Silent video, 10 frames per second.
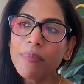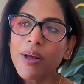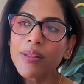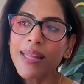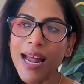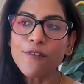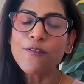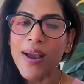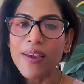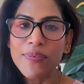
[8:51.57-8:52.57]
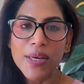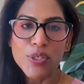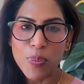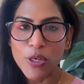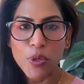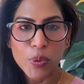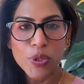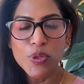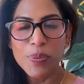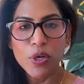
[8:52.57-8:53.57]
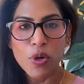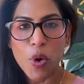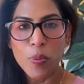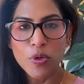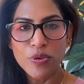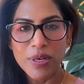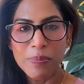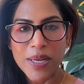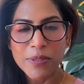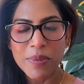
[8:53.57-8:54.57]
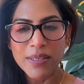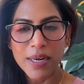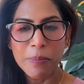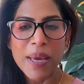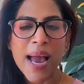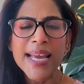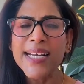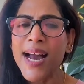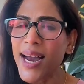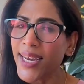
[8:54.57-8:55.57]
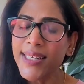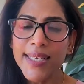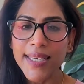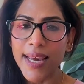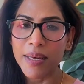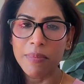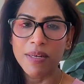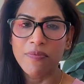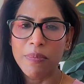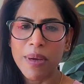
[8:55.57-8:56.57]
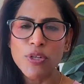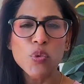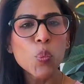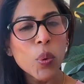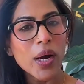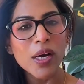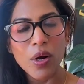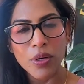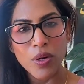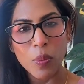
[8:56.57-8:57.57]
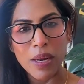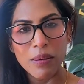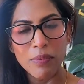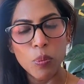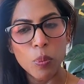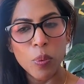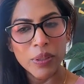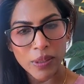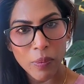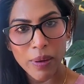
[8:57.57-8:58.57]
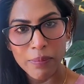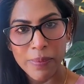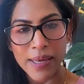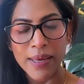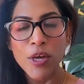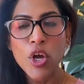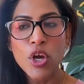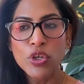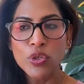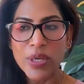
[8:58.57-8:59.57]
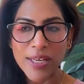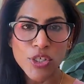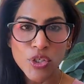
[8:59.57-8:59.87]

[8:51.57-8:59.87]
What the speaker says: That 5 years when you're going to be on hormone replacement therapy, I highly recommend women to work on their well-being, to